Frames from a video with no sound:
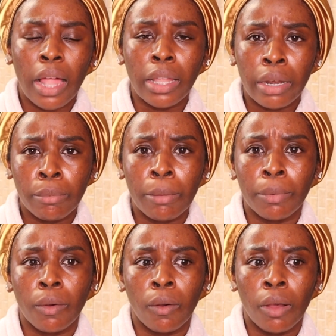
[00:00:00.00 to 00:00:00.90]
a lot of
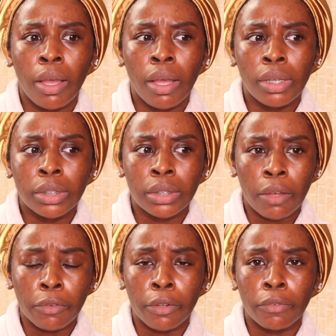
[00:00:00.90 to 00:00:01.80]
people
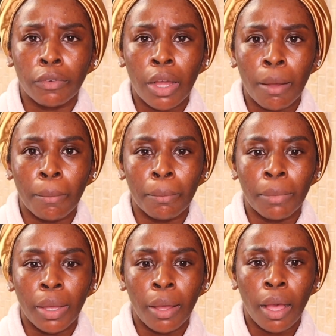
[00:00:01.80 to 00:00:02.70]
suffer
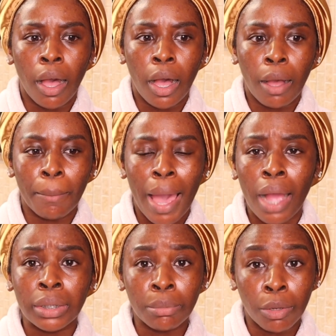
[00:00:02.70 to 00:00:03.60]
from um,
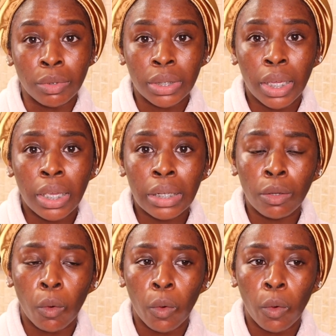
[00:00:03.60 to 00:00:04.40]
acne prone skin,